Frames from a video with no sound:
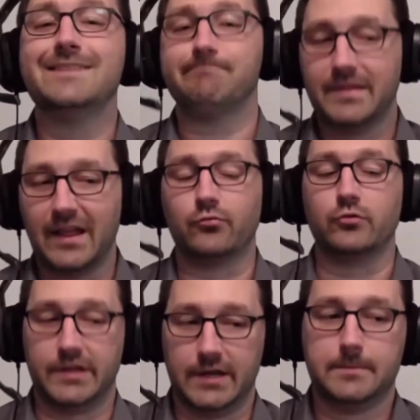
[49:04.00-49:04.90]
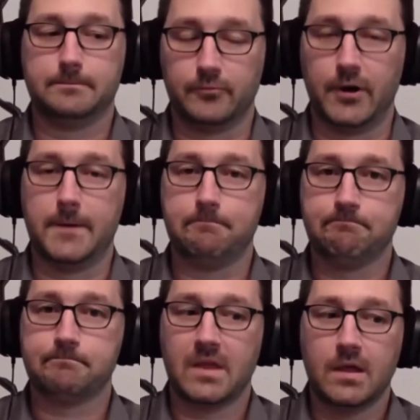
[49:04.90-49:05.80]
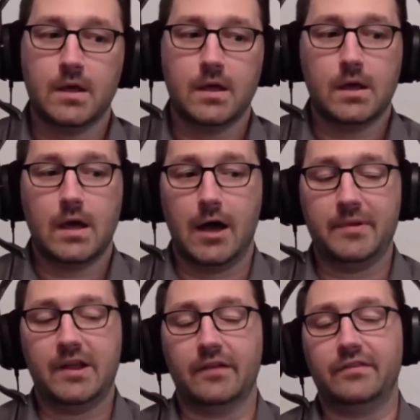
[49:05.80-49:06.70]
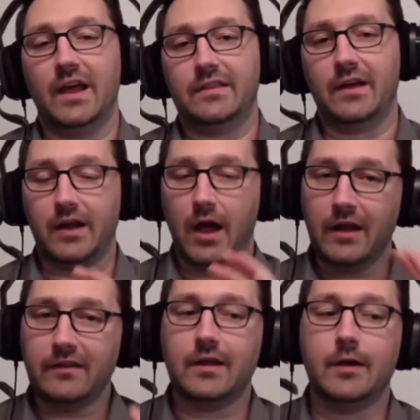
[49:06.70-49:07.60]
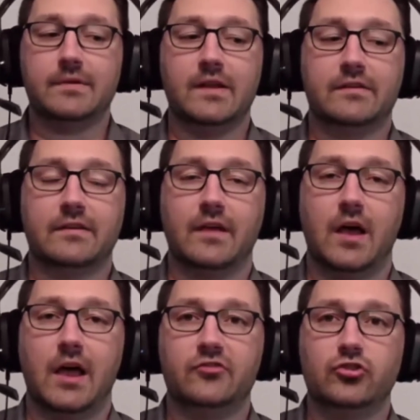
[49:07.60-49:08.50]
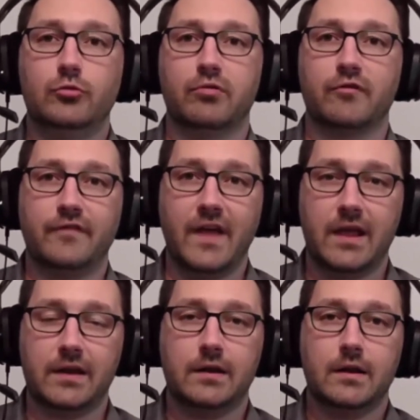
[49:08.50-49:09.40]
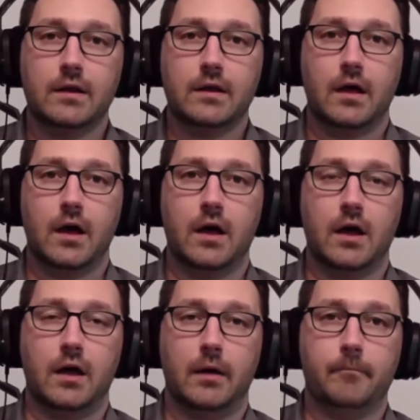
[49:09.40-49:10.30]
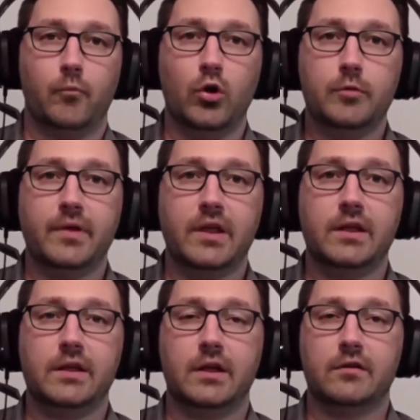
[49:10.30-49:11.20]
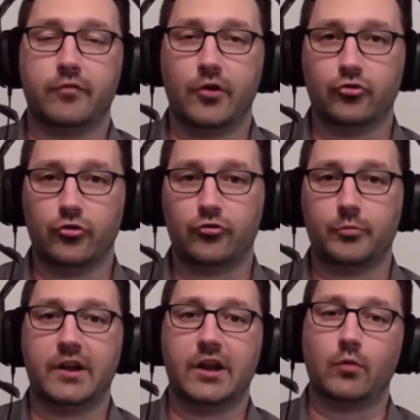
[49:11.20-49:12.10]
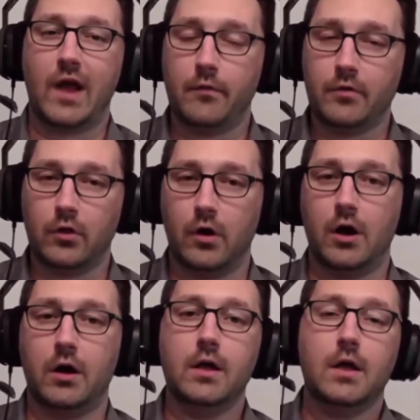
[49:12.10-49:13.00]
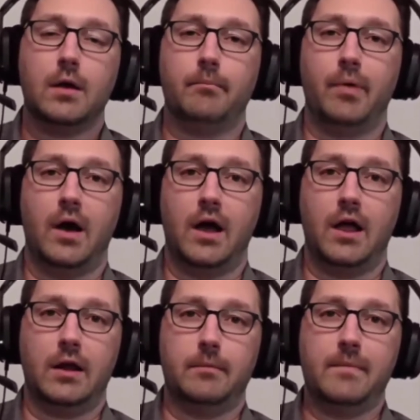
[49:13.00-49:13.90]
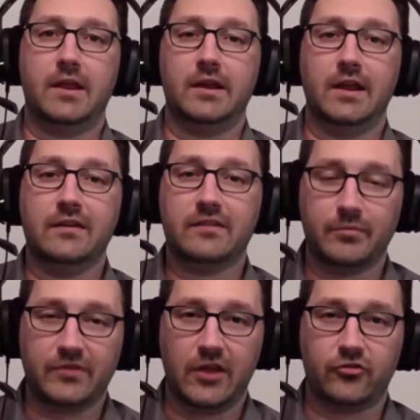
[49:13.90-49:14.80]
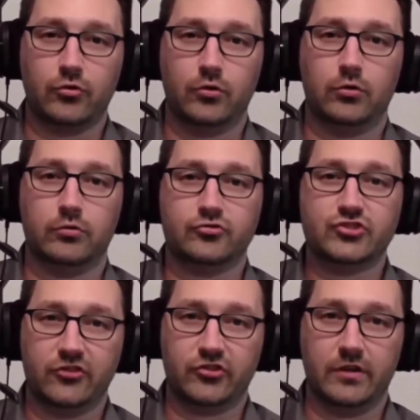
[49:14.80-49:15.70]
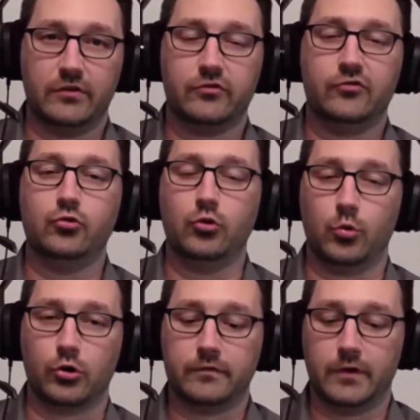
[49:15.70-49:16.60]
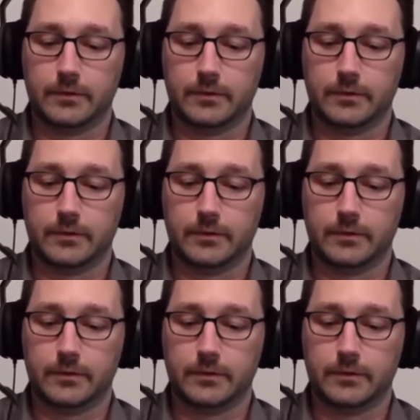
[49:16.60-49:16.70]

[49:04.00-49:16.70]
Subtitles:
And that's really it, right? Because the concept is designed to prevent would-be infringers from getting around the law by making insubstantial changes to a work of art.